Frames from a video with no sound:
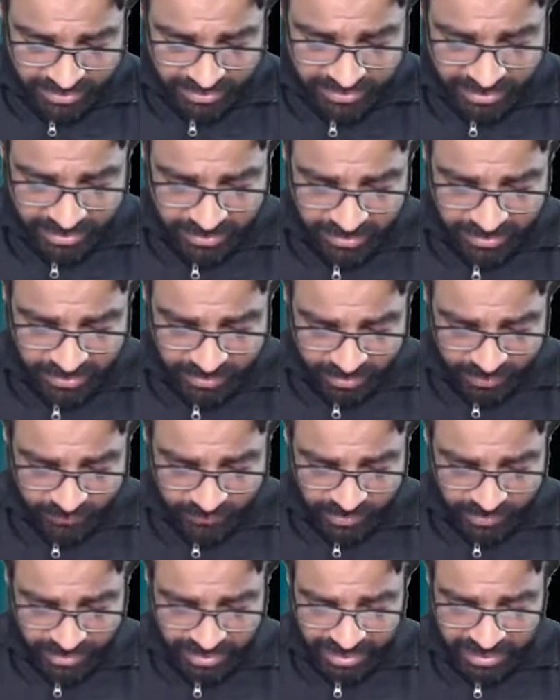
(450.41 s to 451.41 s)
Then
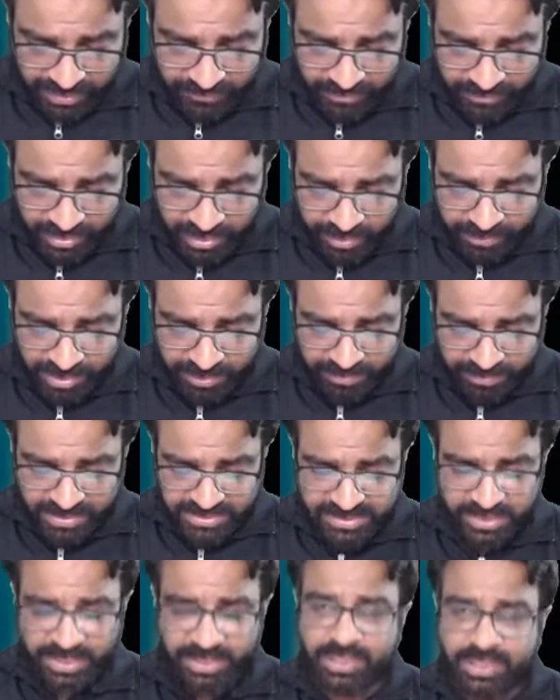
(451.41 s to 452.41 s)
we have
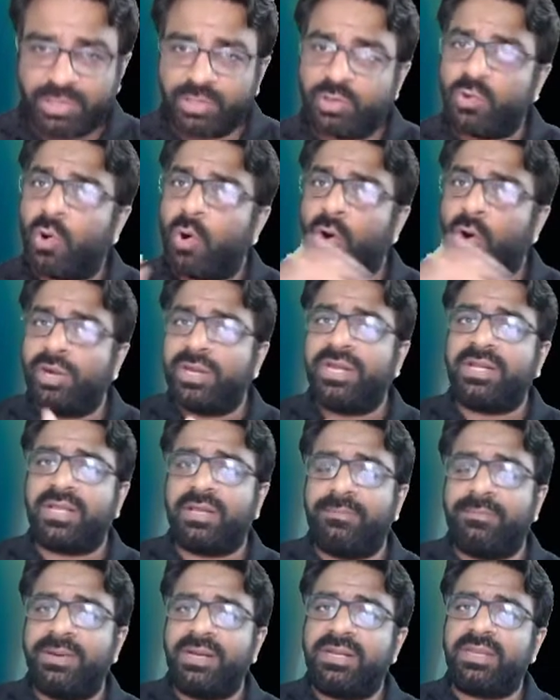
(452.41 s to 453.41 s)
amendments relating to audit
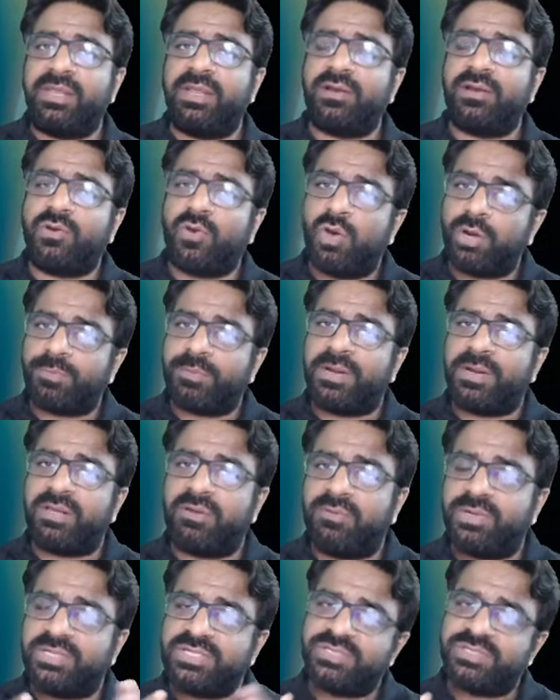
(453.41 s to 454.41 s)
committee and corporate
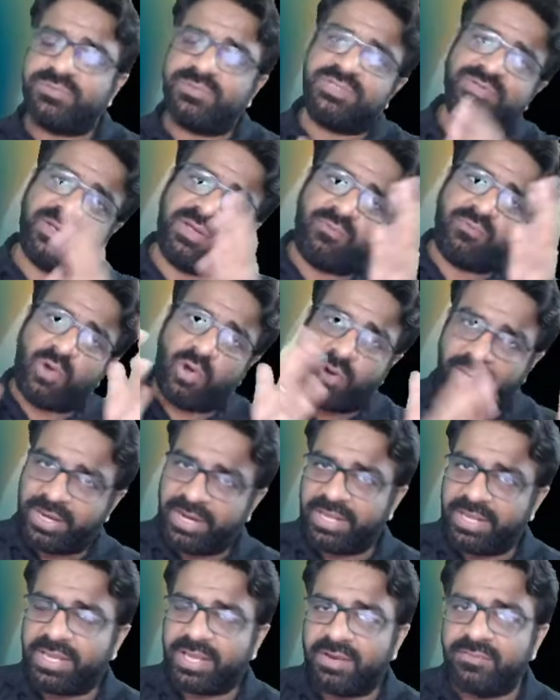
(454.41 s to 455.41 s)
governance, which you have
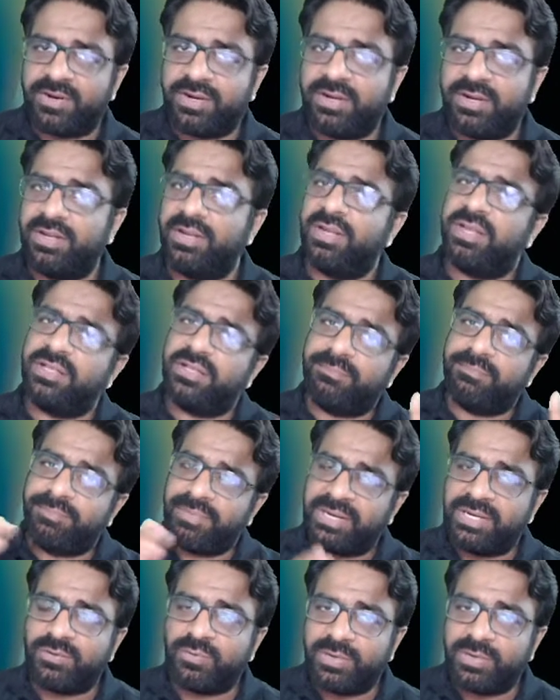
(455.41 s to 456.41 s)
already covered in the
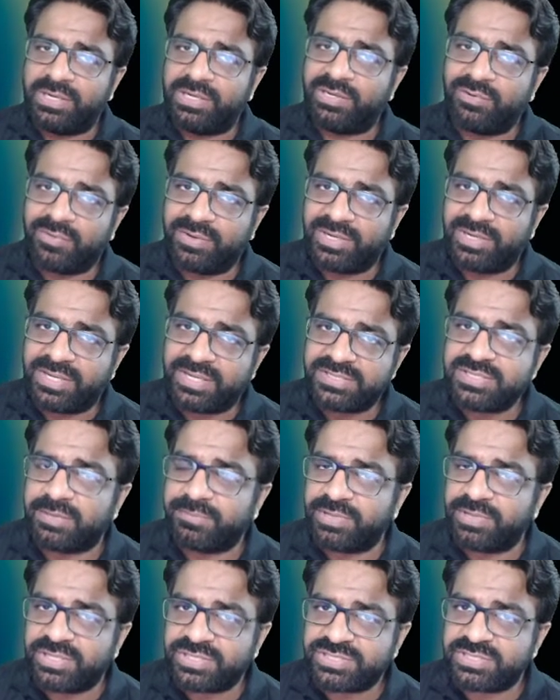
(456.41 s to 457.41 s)
May 2020
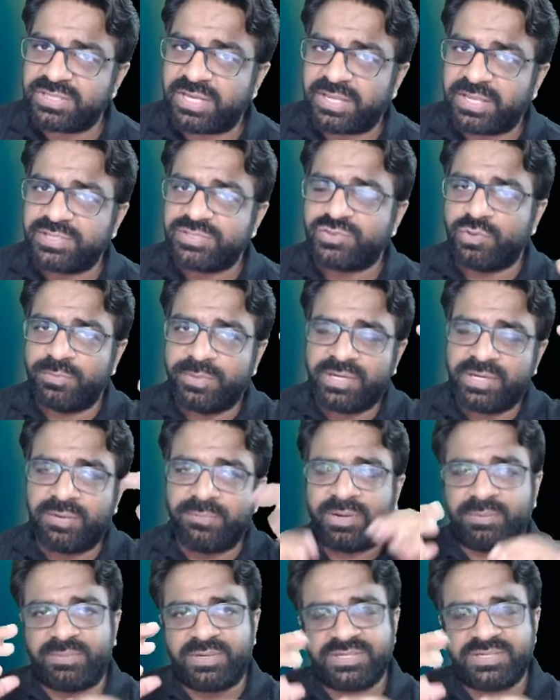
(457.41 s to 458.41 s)
examination. Like so many
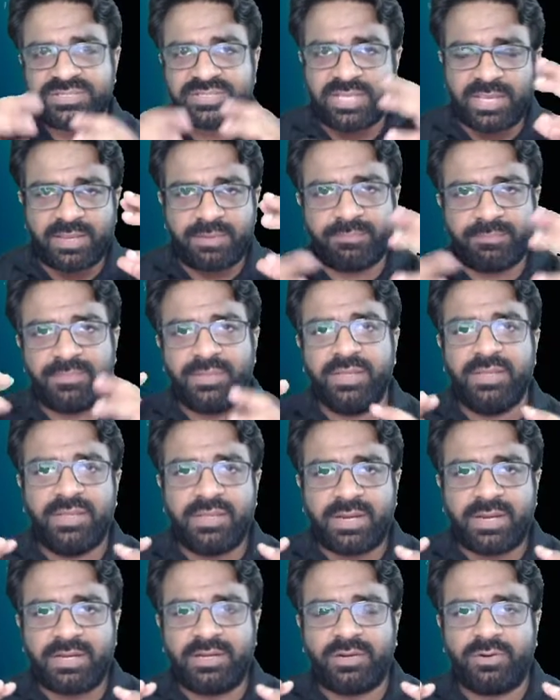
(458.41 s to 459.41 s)
amendments came,
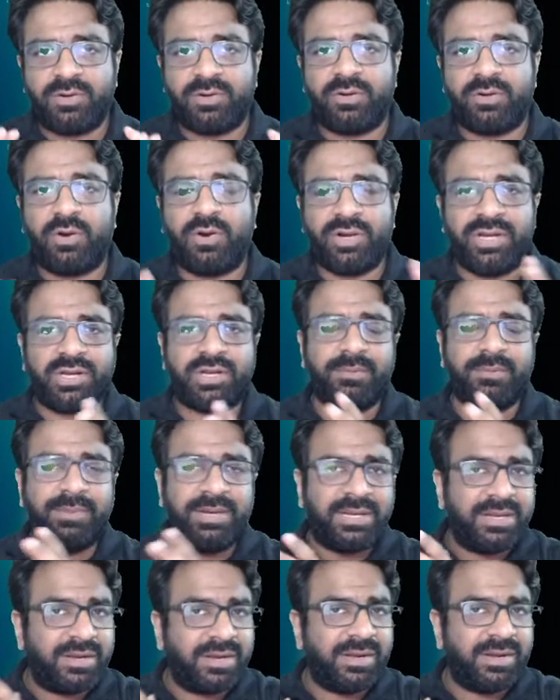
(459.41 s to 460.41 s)
right? Or not? Audit
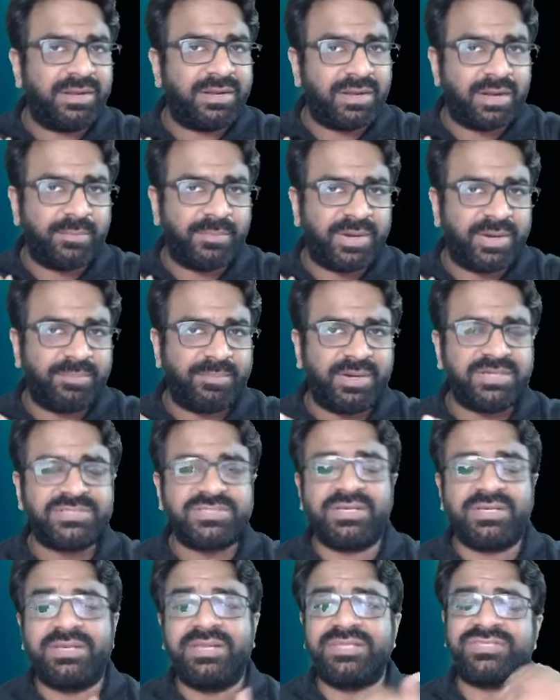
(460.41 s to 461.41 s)
committee relating amendments,
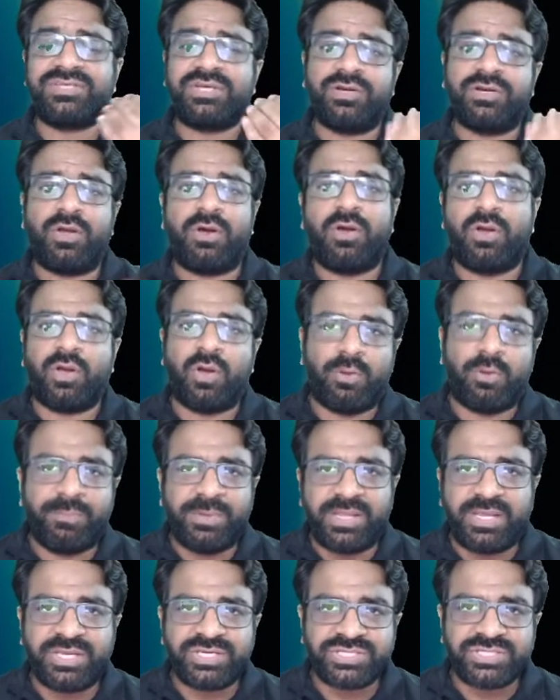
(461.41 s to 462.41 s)
listed
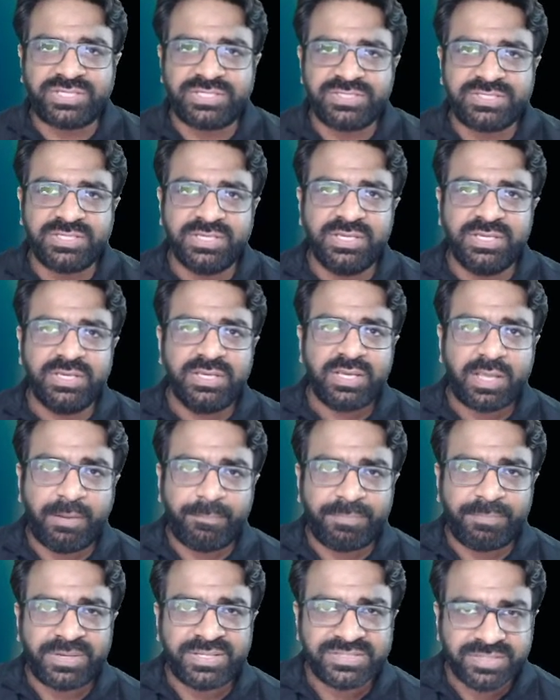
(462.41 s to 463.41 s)
obligations,
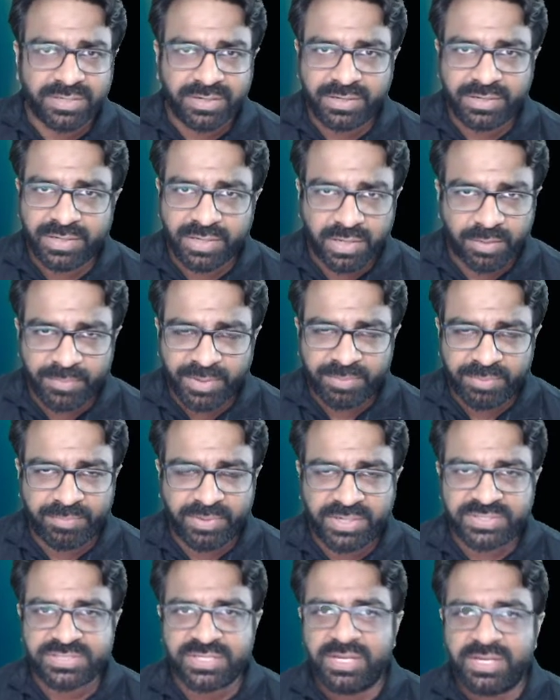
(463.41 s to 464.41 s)
companies relating
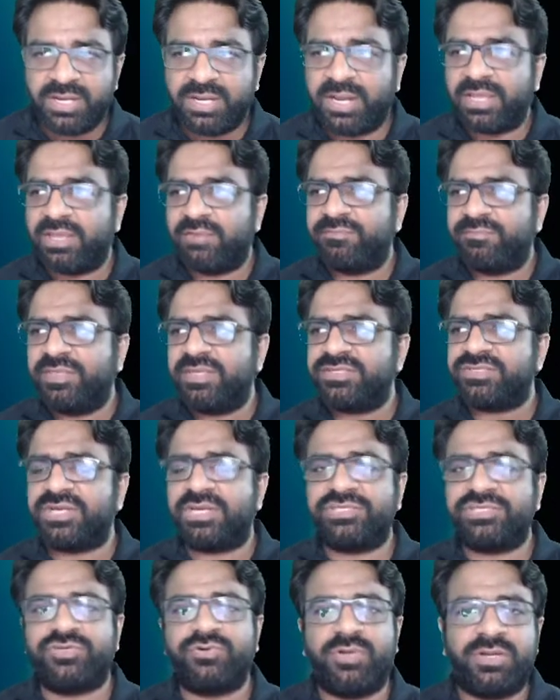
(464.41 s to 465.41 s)
amendments, like if their
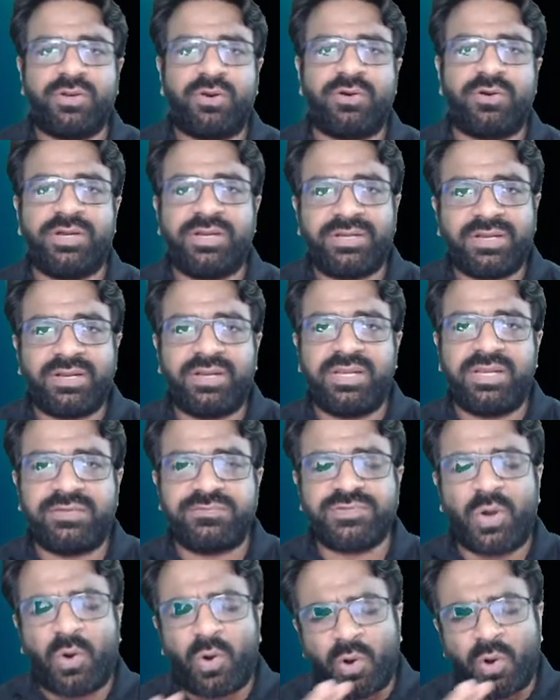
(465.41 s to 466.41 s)
statutory auditor leaves,
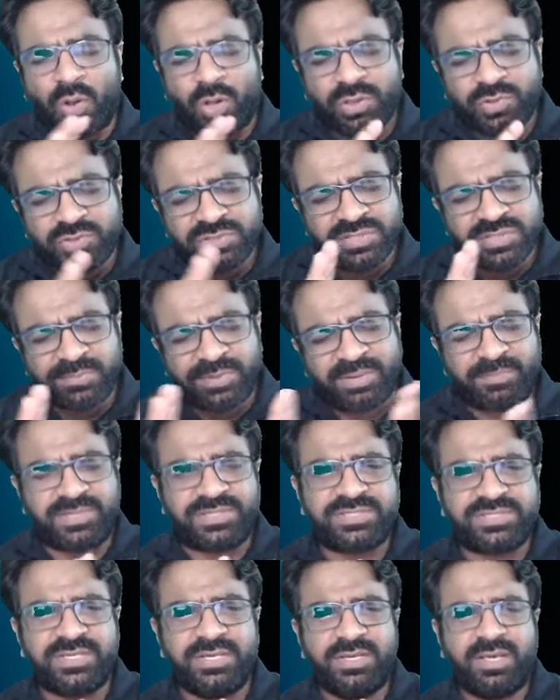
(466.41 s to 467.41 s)
all those
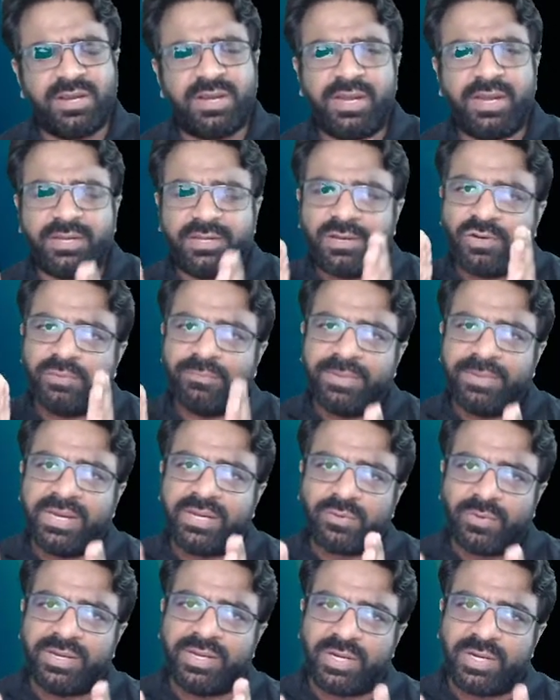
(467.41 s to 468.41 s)
amendments relating to May
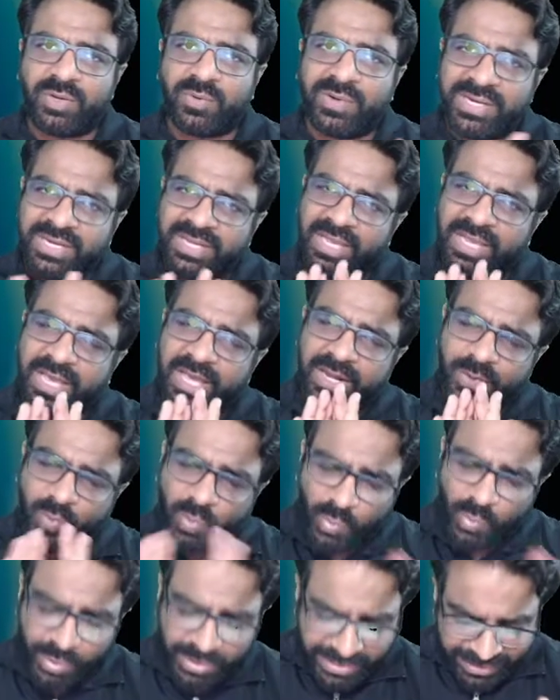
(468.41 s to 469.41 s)
2020 are
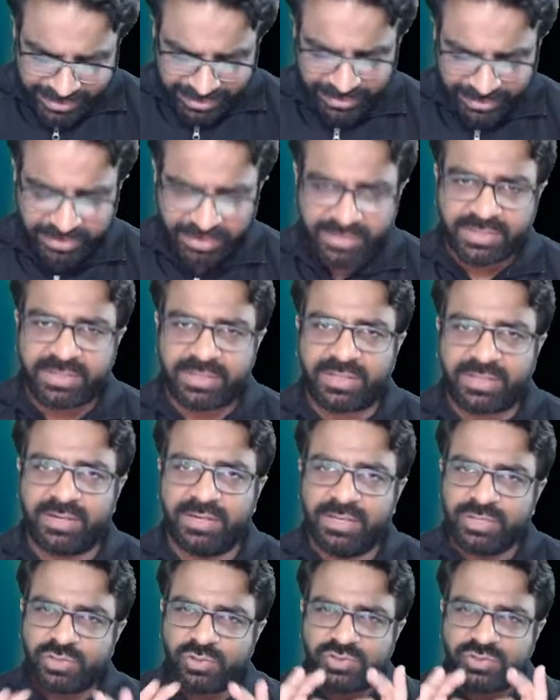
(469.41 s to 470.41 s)
only written here.
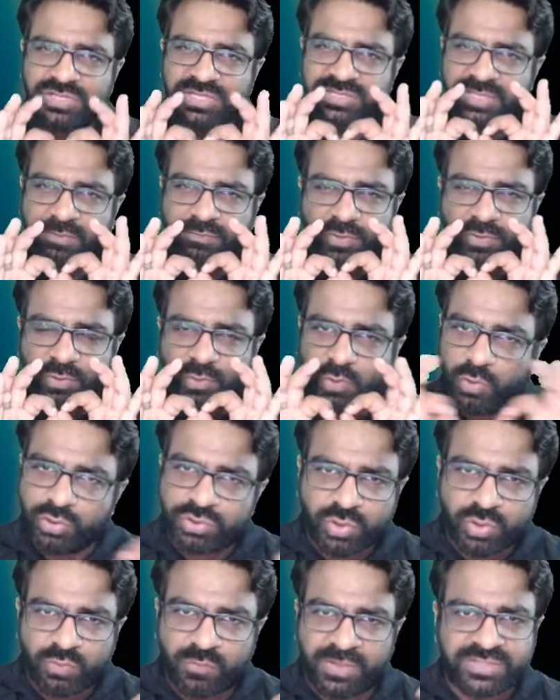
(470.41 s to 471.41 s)
You just have to go
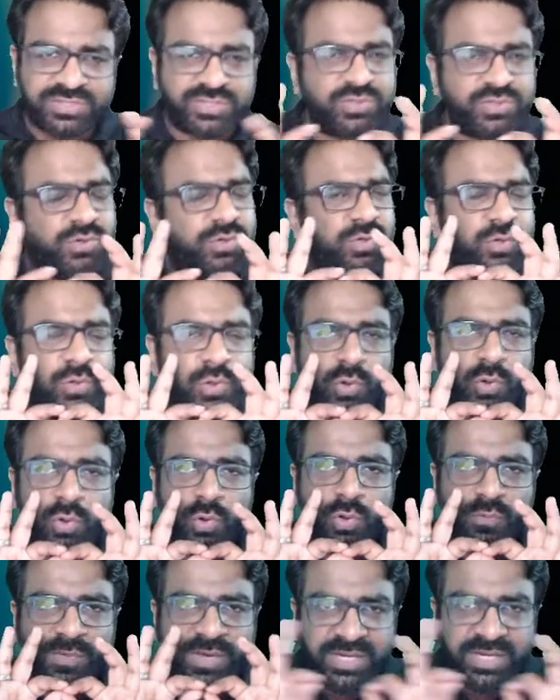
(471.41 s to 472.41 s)
through once, so
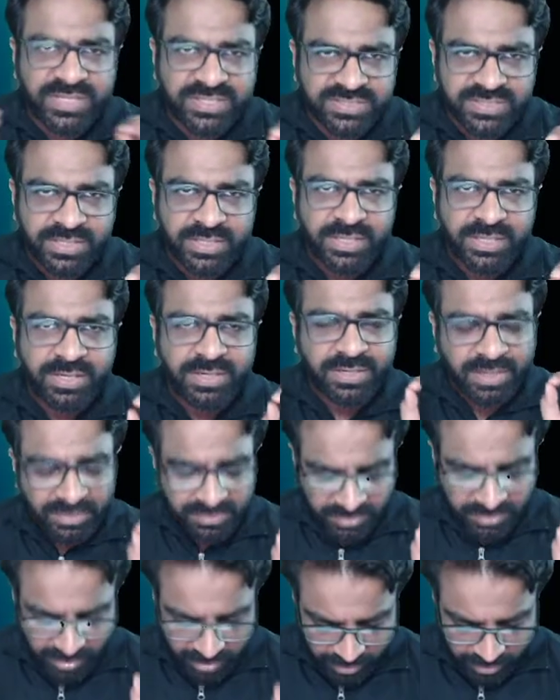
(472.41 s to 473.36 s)
no worries, nothing